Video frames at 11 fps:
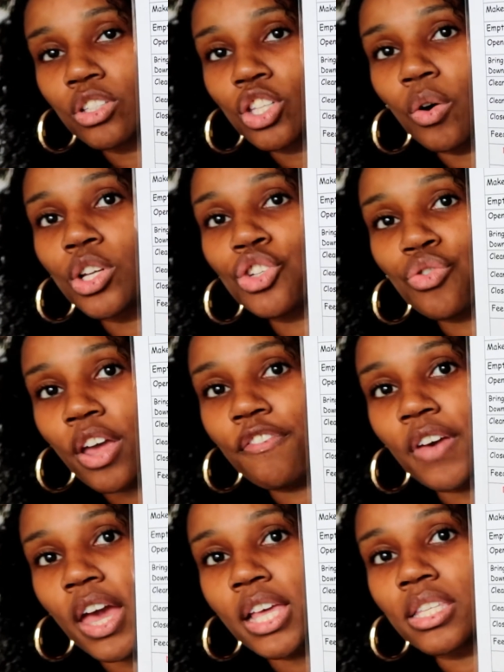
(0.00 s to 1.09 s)
So a straight
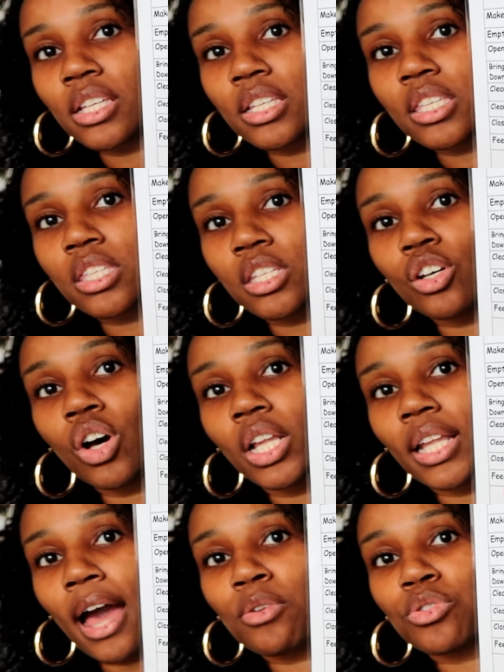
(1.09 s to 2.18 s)
face still
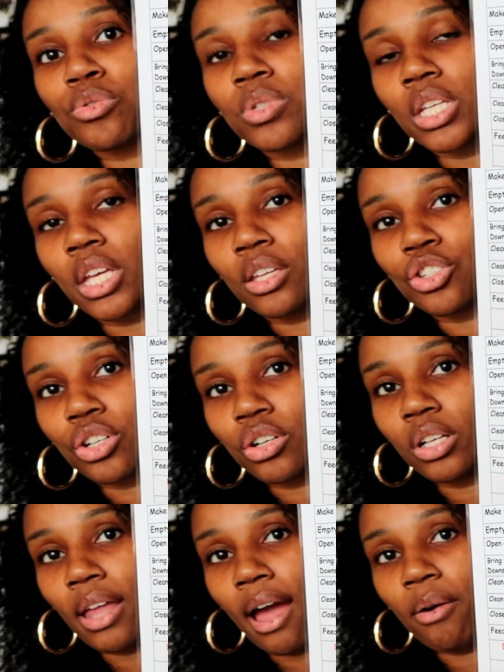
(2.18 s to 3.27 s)
allows you to get your
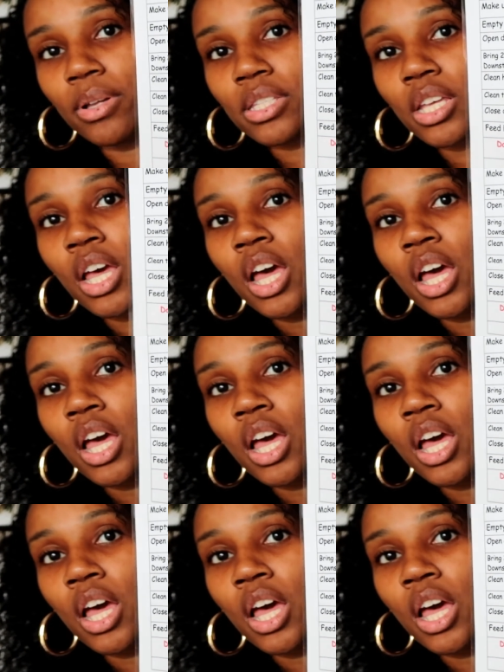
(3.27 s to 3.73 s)
allowance.